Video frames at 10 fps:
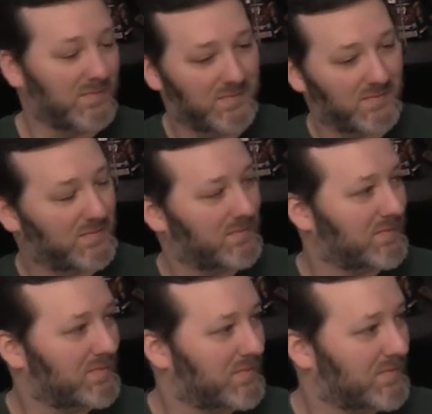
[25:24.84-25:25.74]

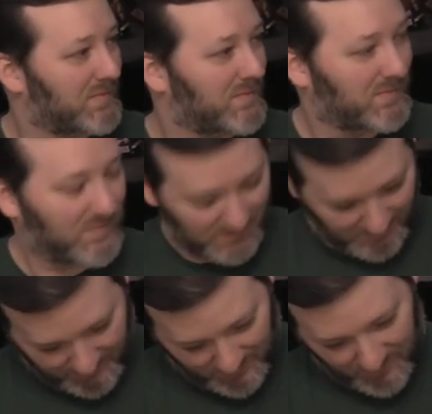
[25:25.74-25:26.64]

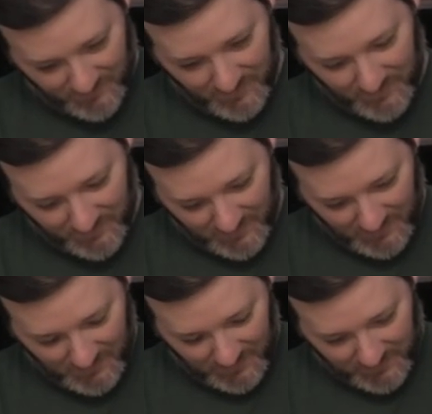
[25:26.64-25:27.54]

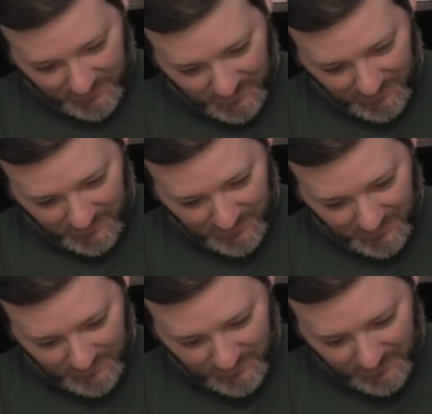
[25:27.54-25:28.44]

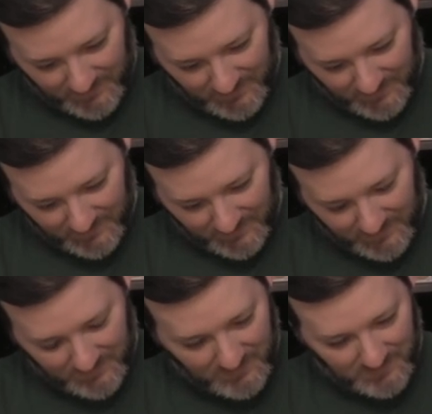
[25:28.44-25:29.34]

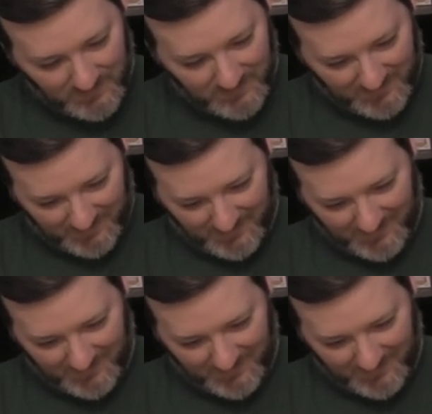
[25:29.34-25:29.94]
(not speaking)